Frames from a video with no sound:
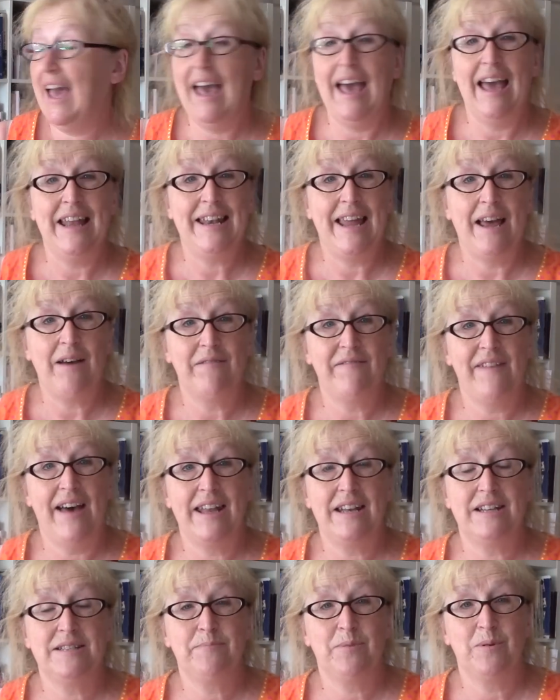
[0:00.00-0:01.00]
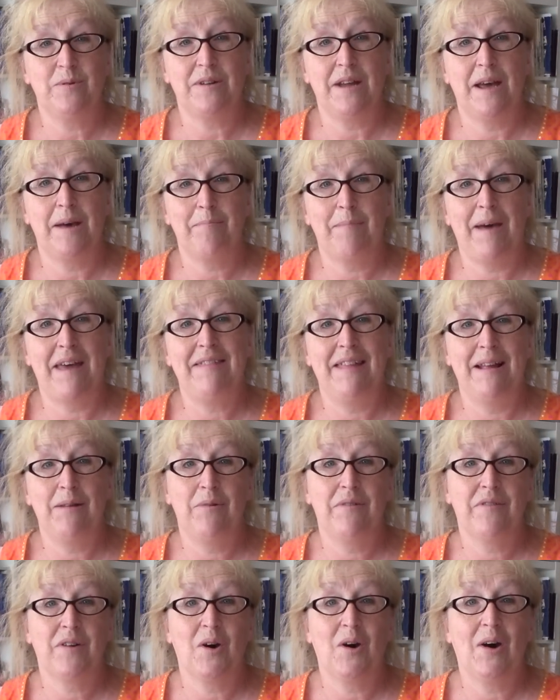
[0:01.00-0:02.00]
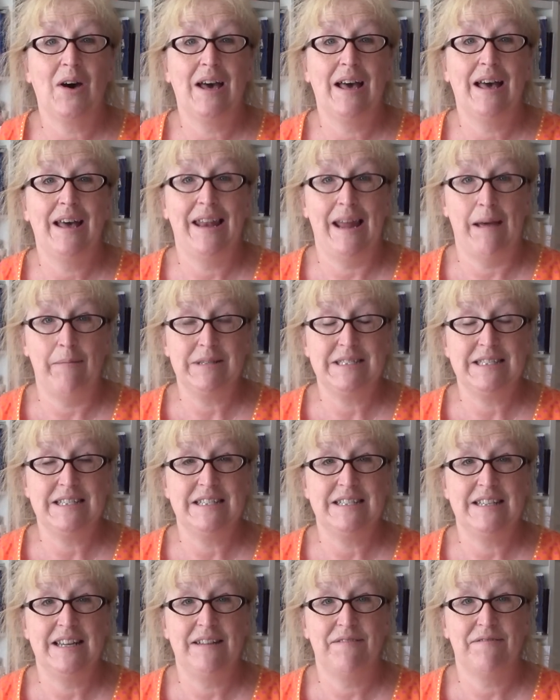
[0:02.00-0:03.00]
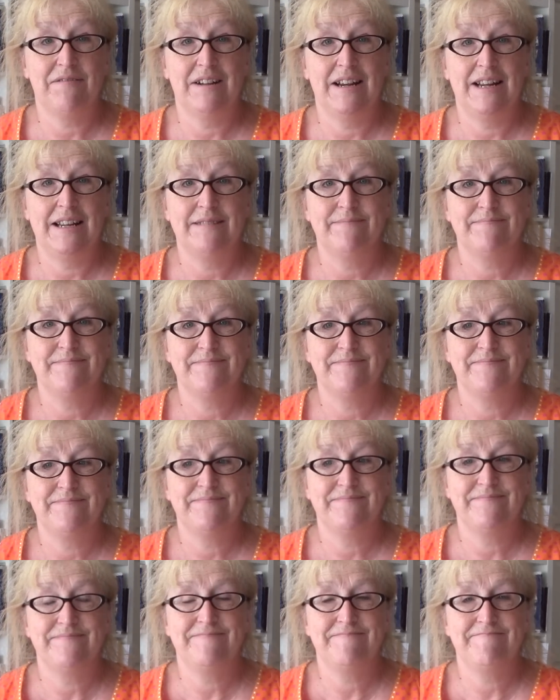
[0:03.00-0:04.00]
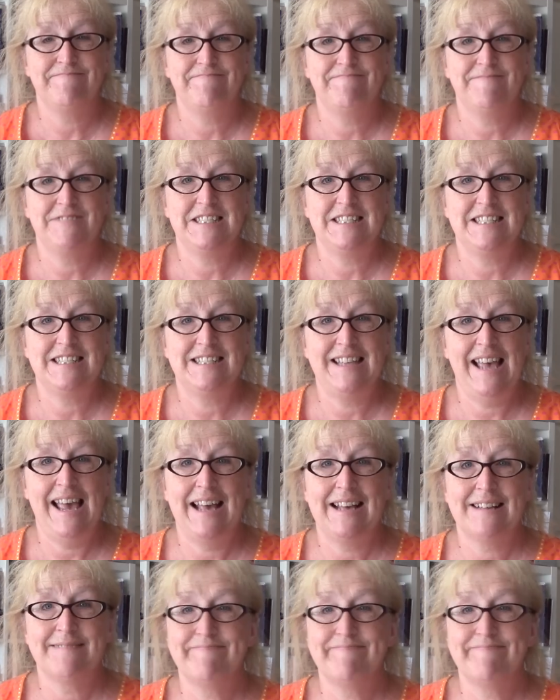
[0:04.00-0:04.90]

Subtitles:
And now a van has pulled up. I think we've got an Amazon delivery. Just a sec.